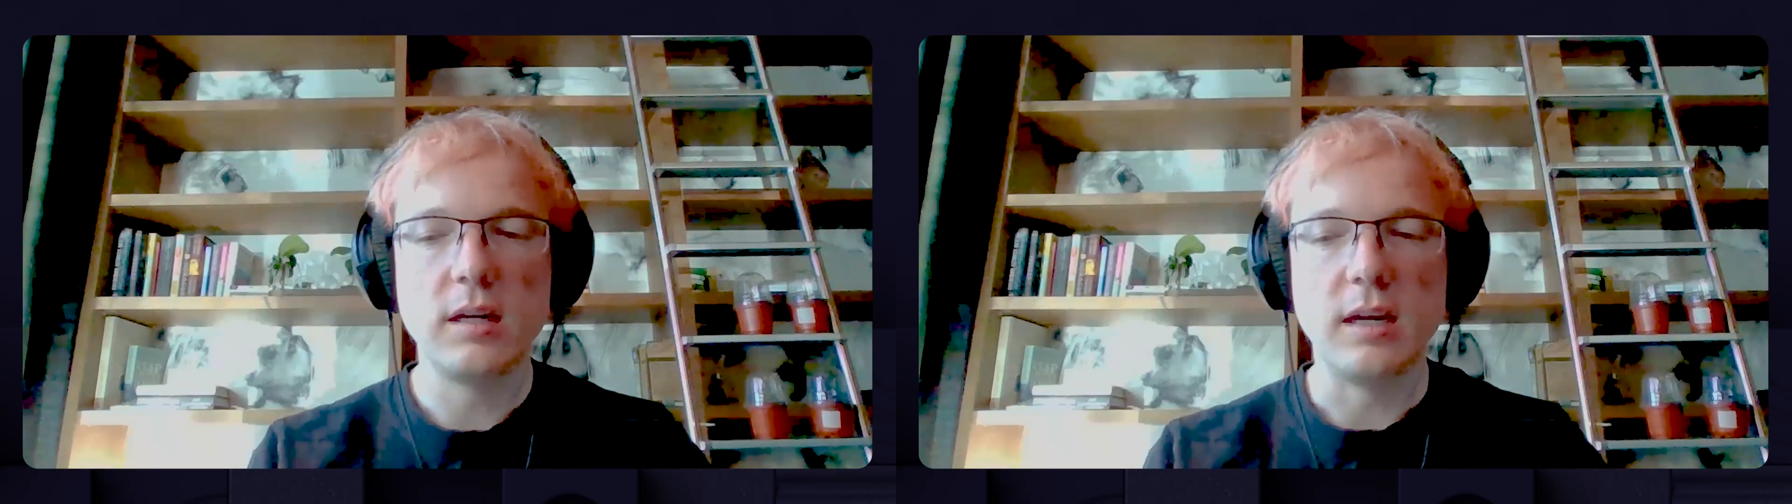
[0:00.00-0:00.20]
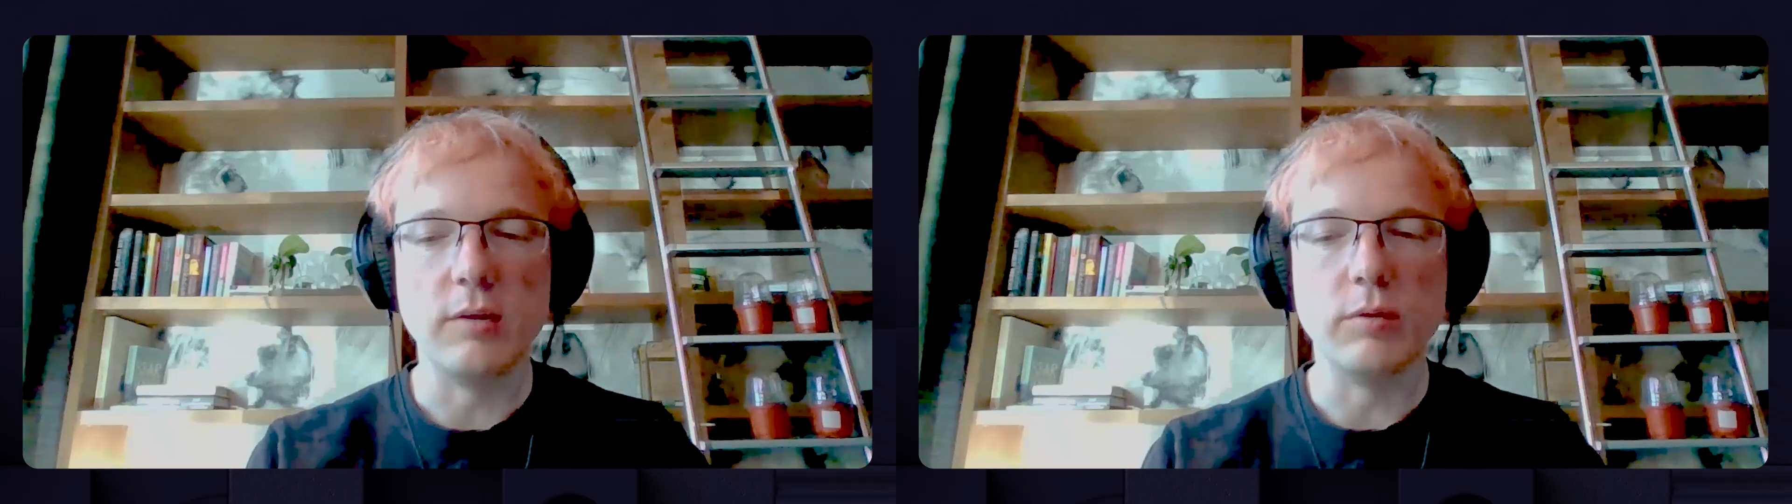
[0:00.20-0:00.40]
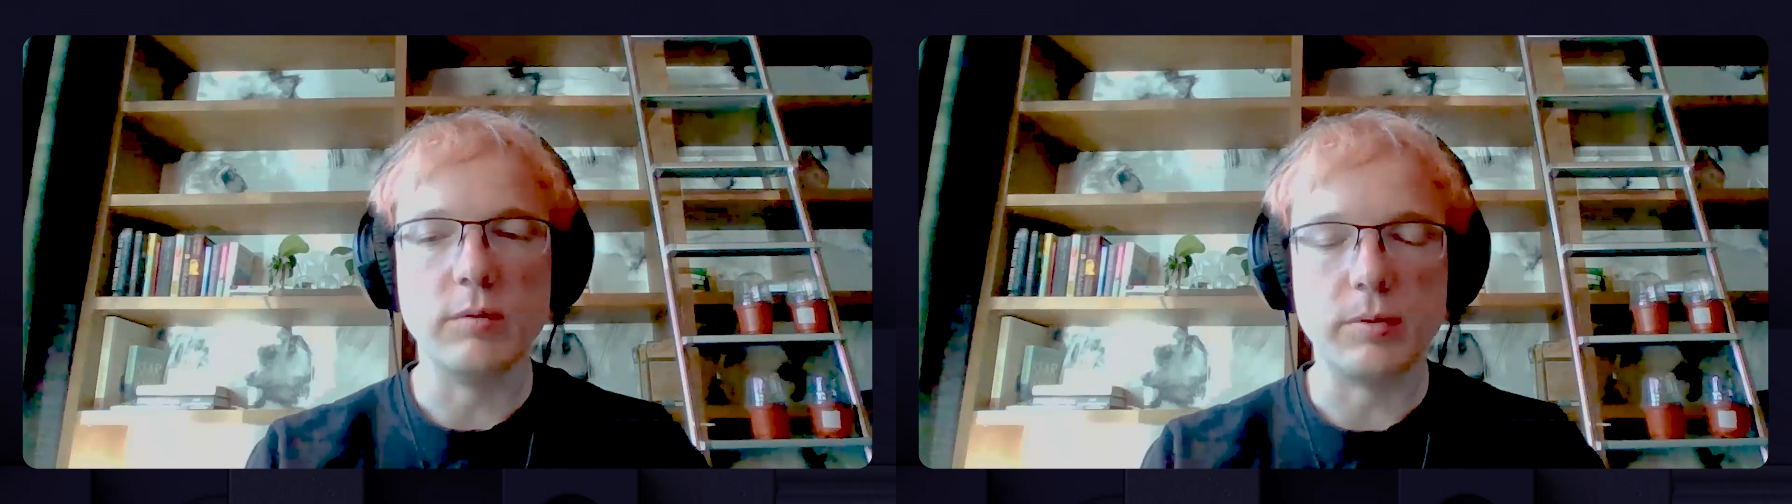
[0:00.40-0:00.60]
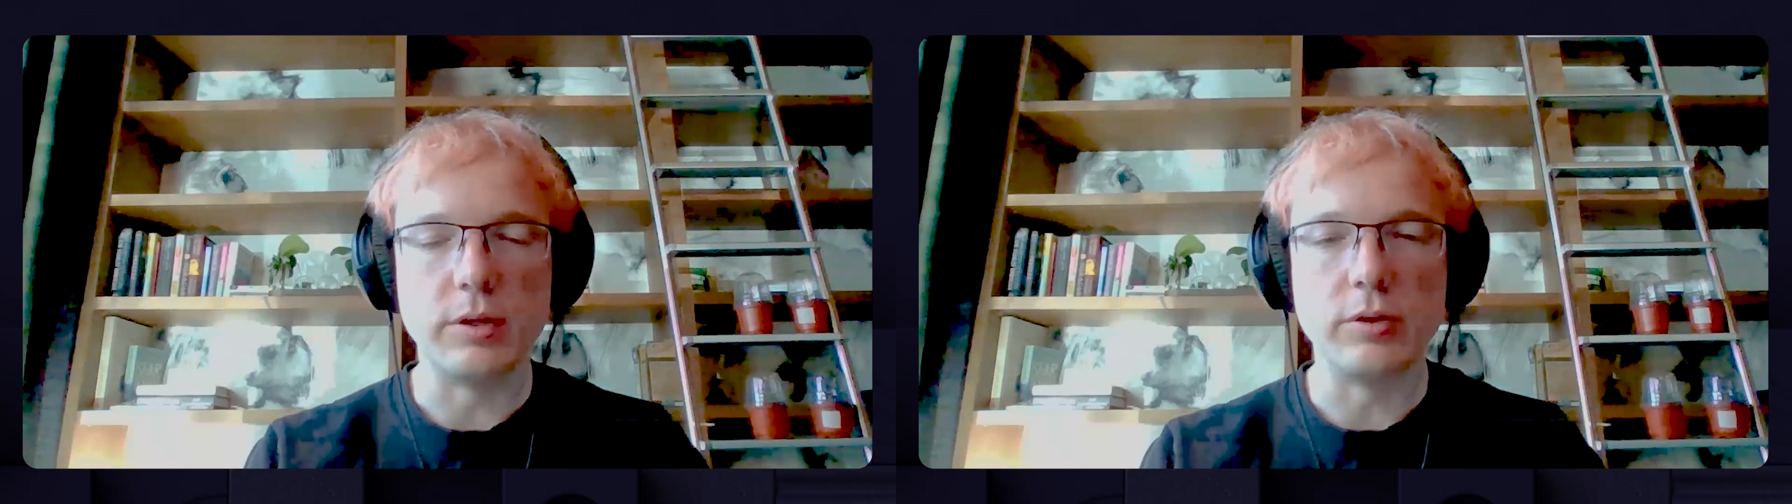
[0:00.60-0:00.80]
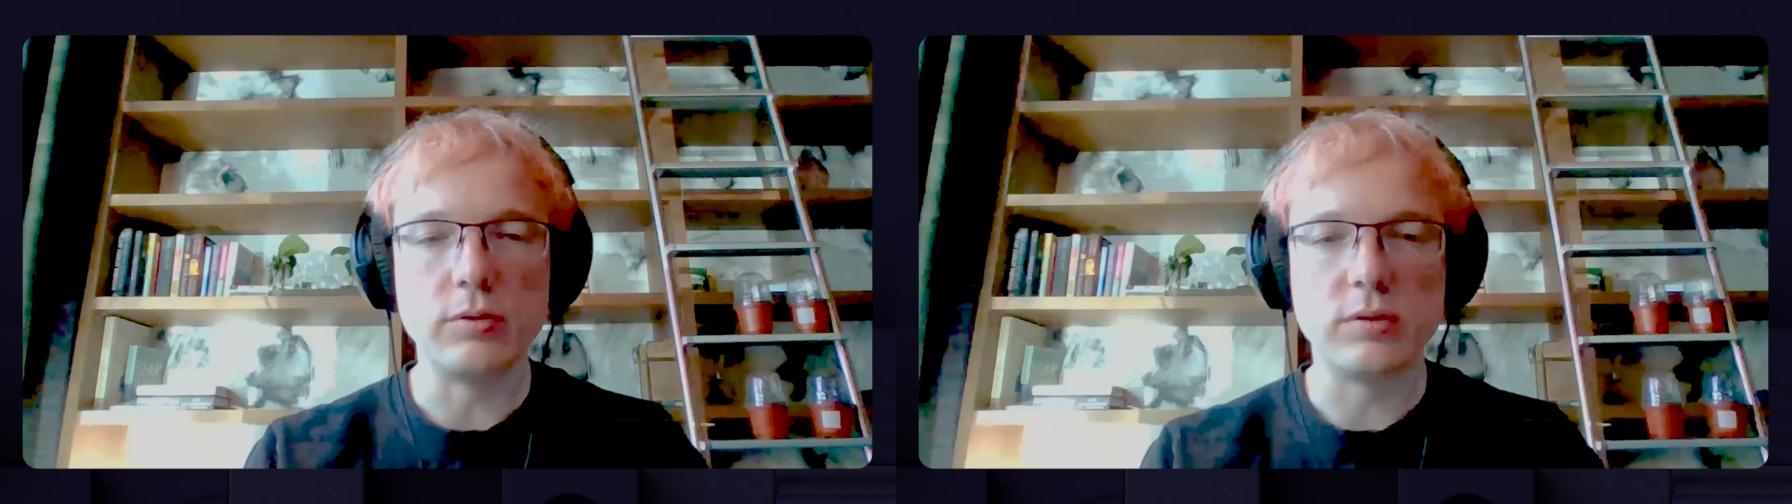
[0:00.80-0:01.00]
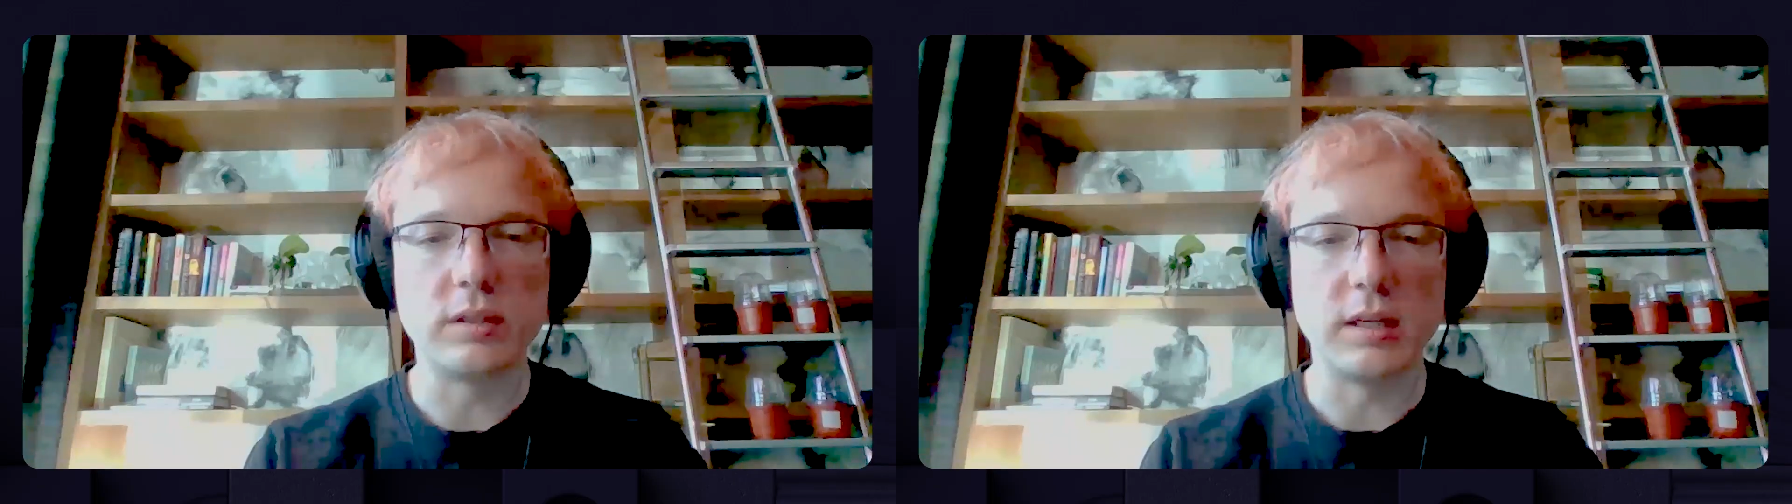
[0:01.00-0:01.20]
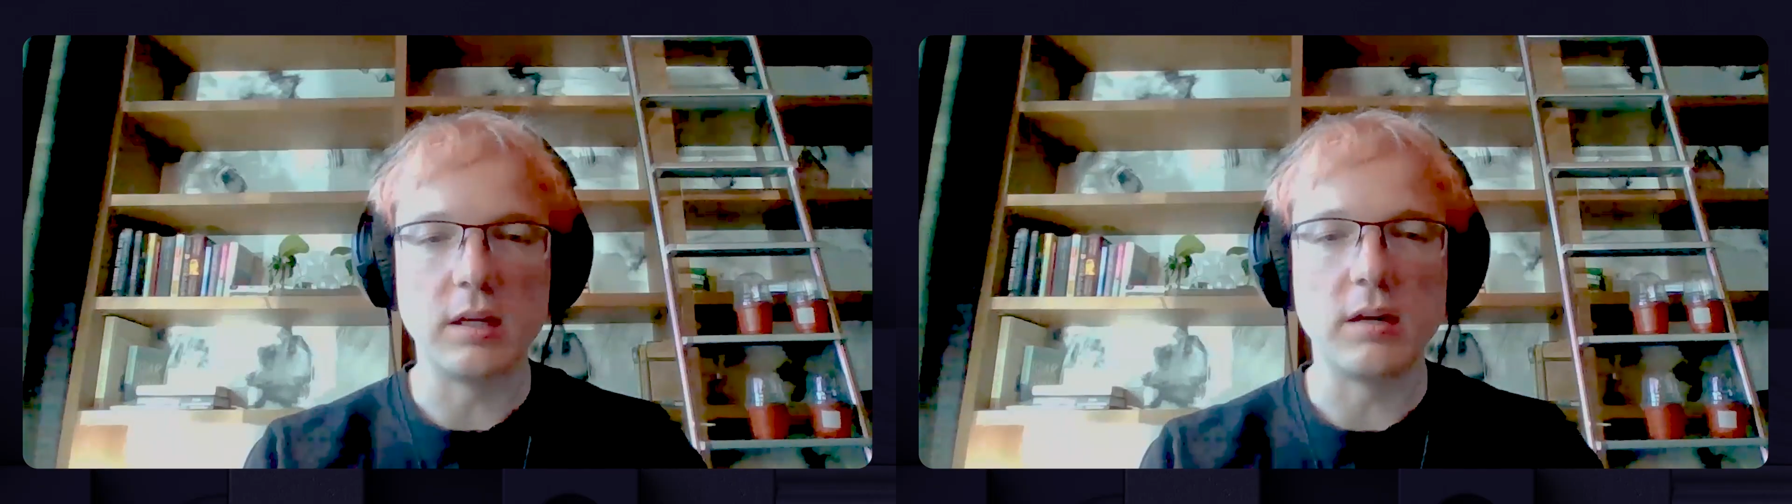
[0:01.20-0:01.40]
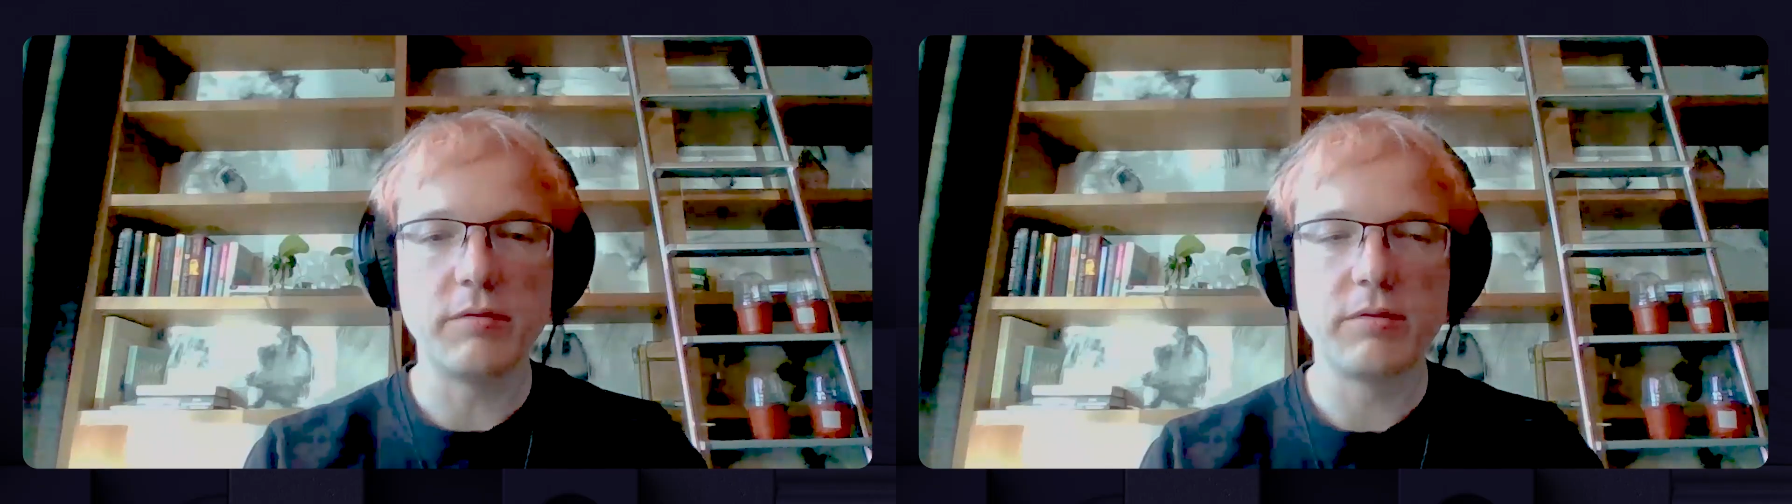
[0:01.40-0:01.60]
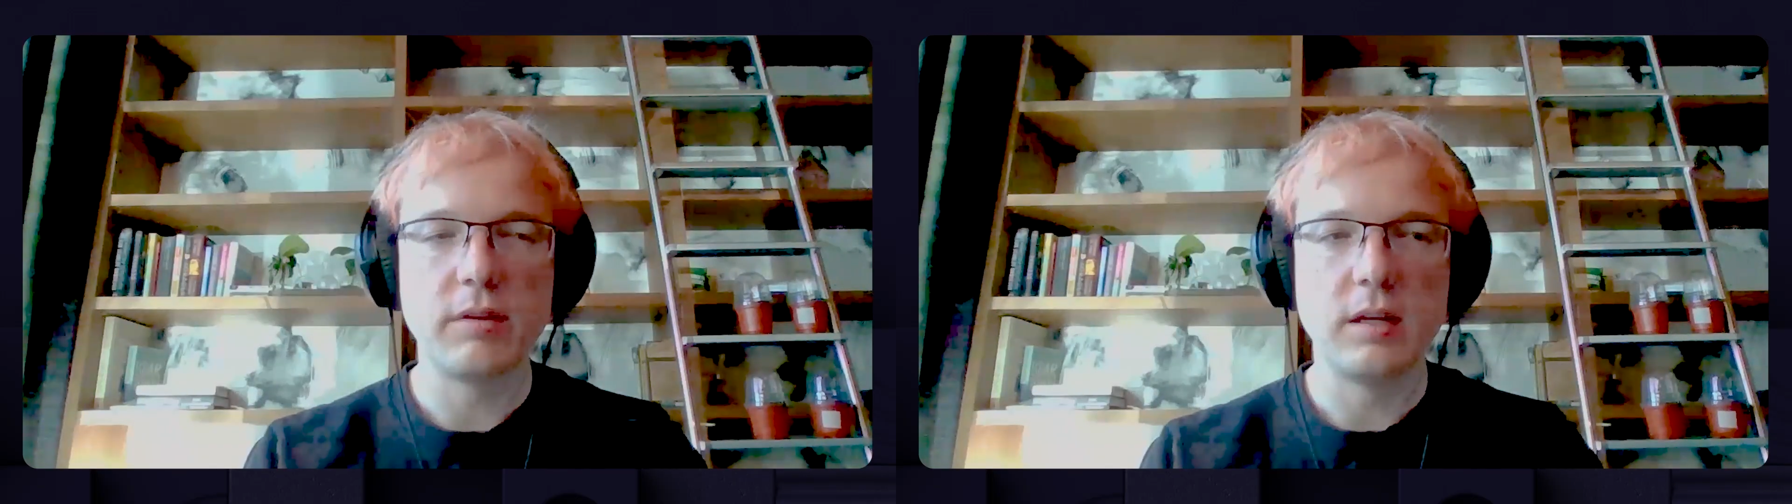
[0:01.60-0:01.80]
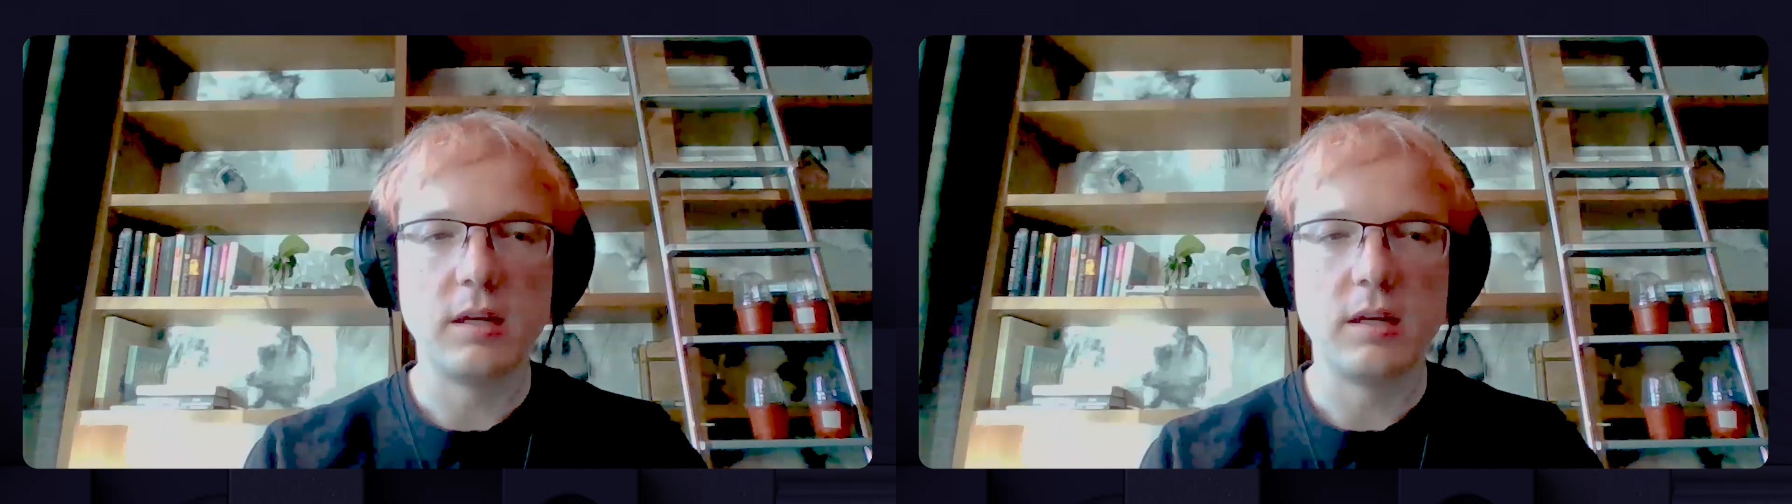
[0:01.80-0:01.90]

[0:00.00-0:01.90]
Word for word: it will produce enough